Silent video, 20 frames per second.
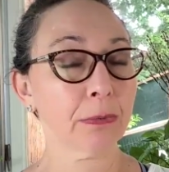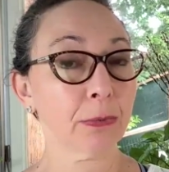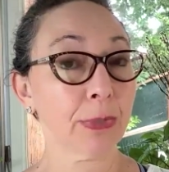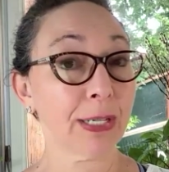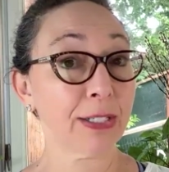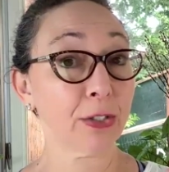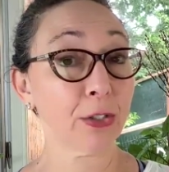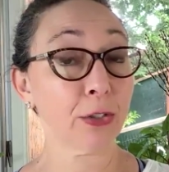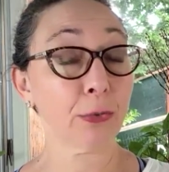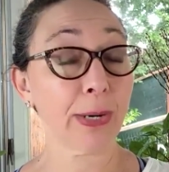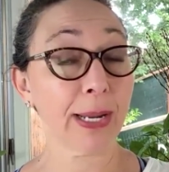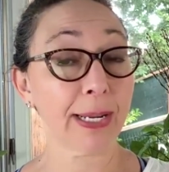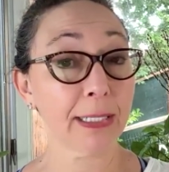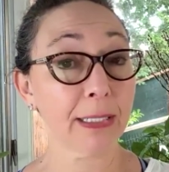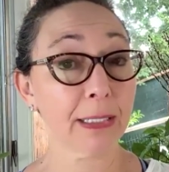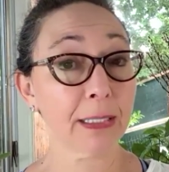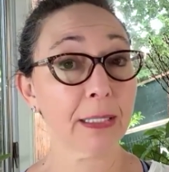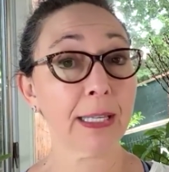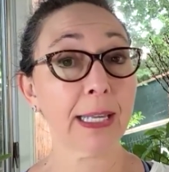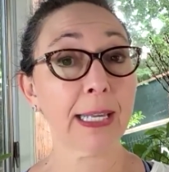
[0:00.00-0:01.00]
raise their
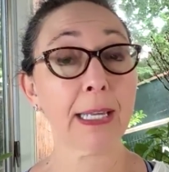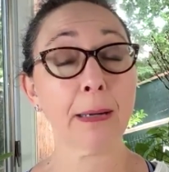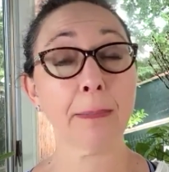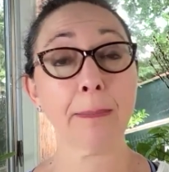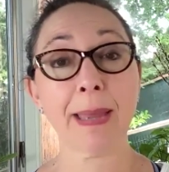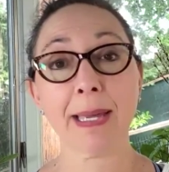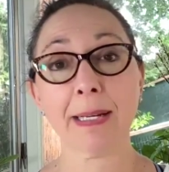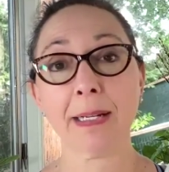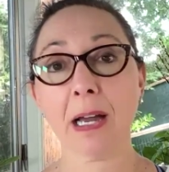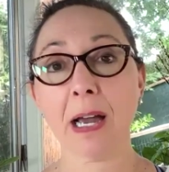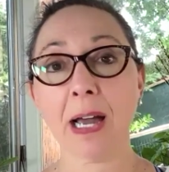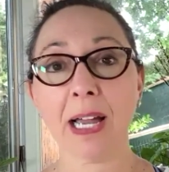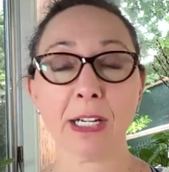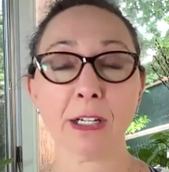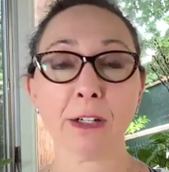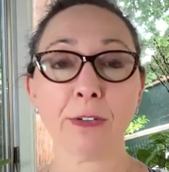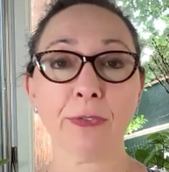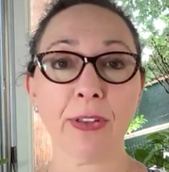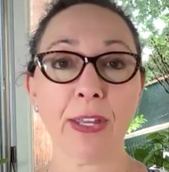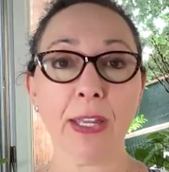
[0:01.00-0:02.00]
rates. They command a
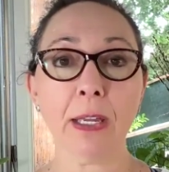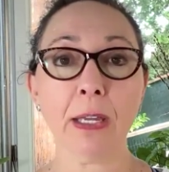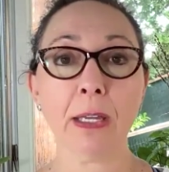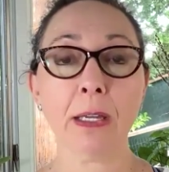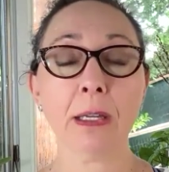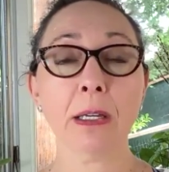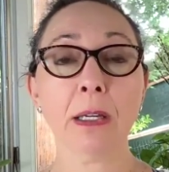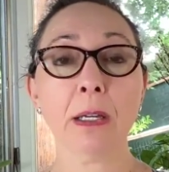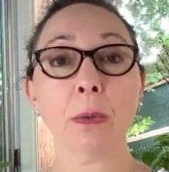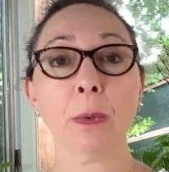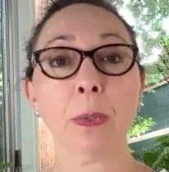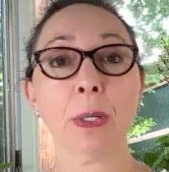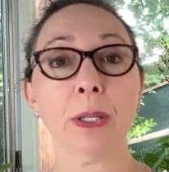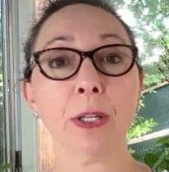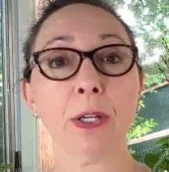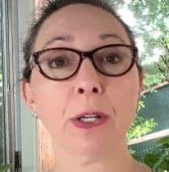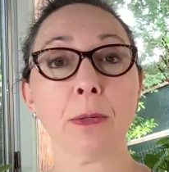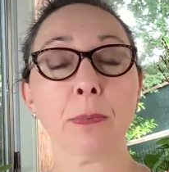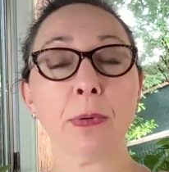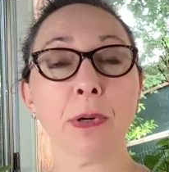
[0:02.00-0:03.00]
higher fee
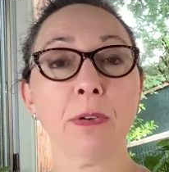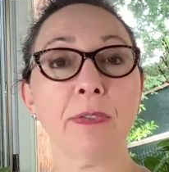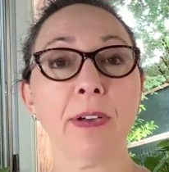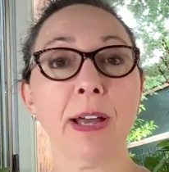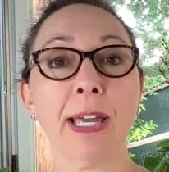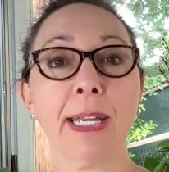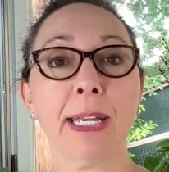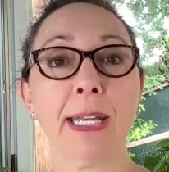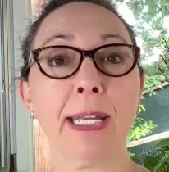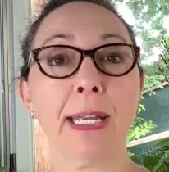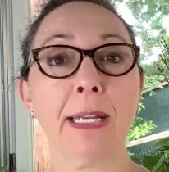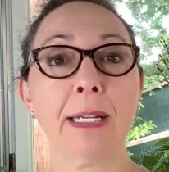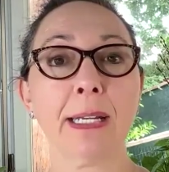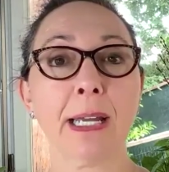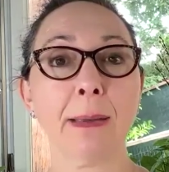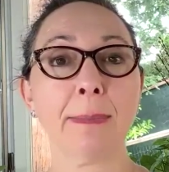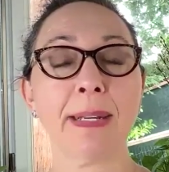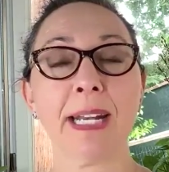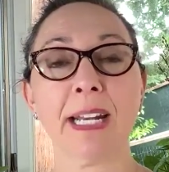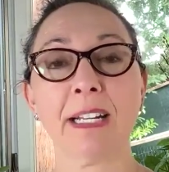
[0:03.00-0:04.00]
when they're providing
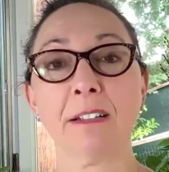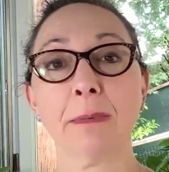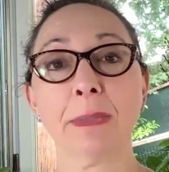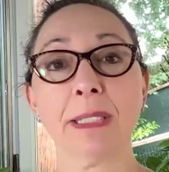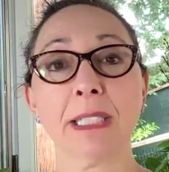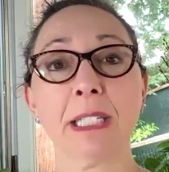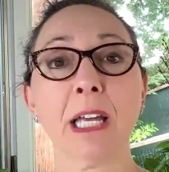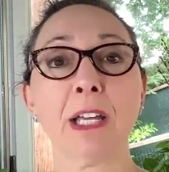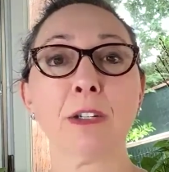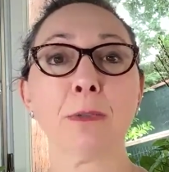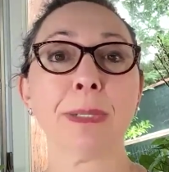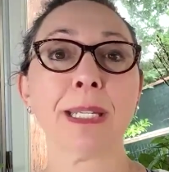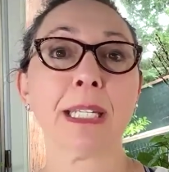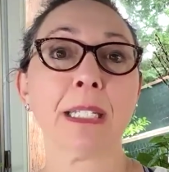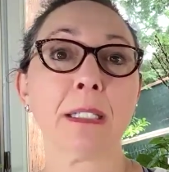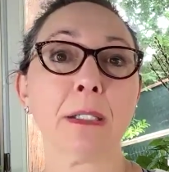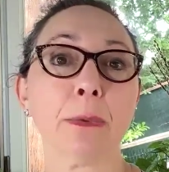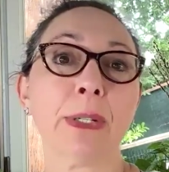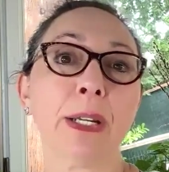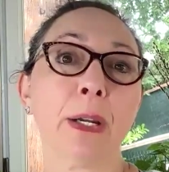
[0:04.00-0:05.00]
Diamond Active Massage
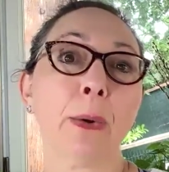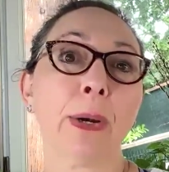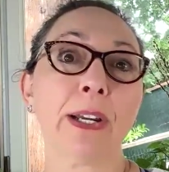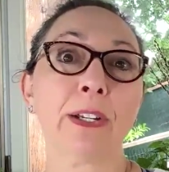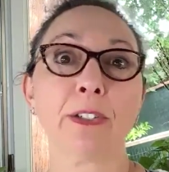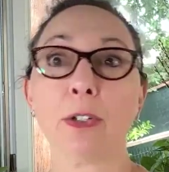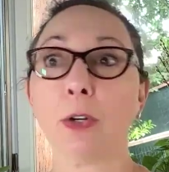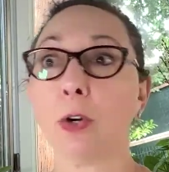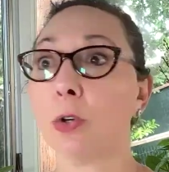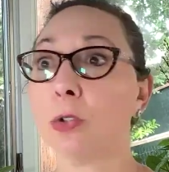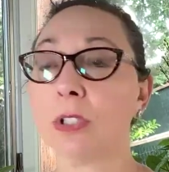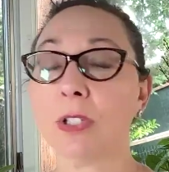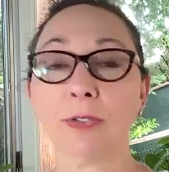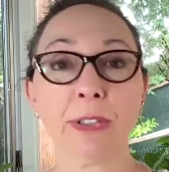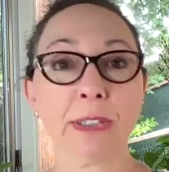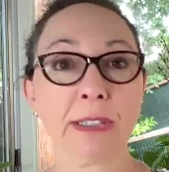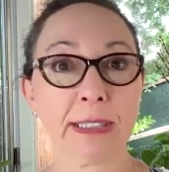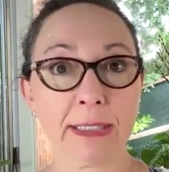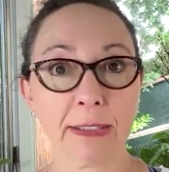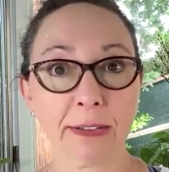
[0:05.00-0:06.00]
because it requires a whole
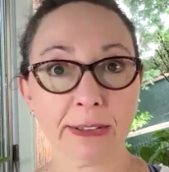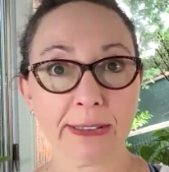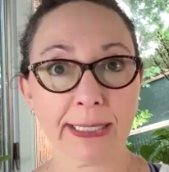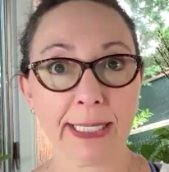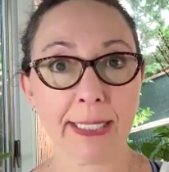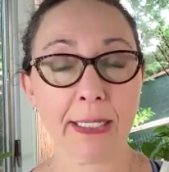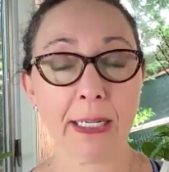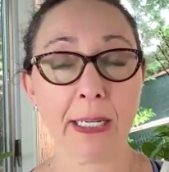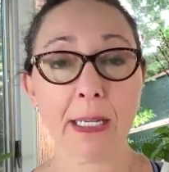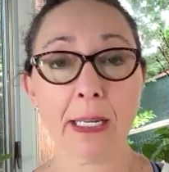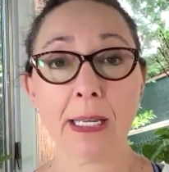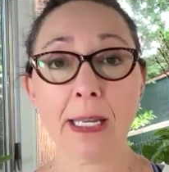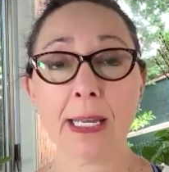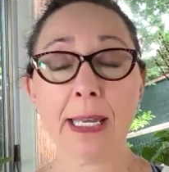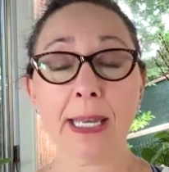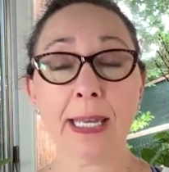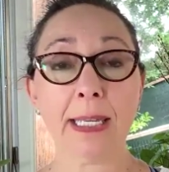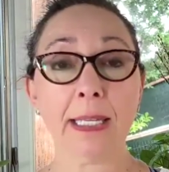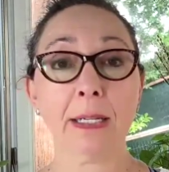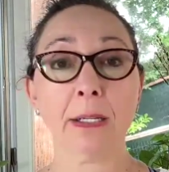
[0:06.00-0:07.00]
different skill set.
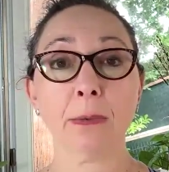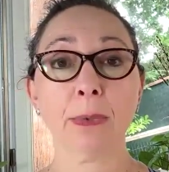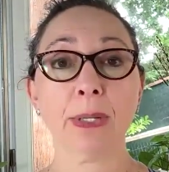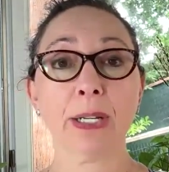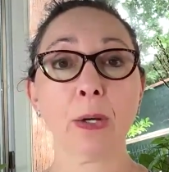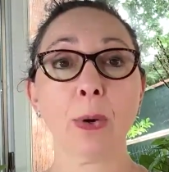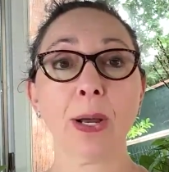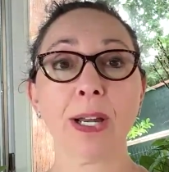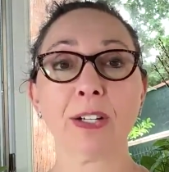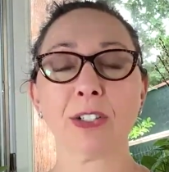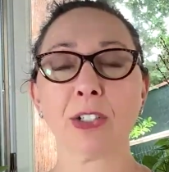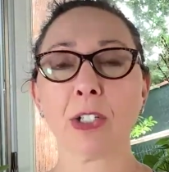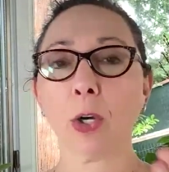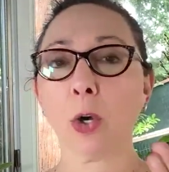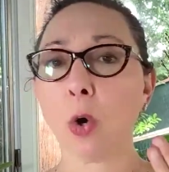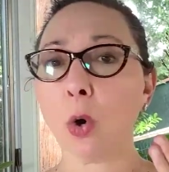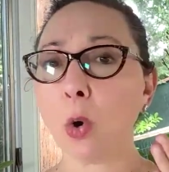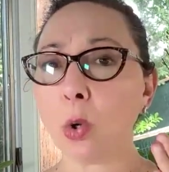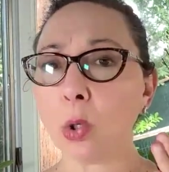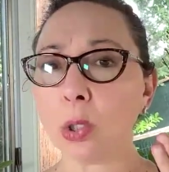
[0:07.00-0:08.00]
It requires a
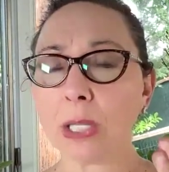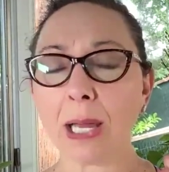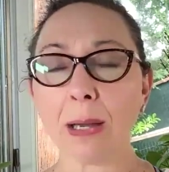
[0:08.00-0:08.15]
whole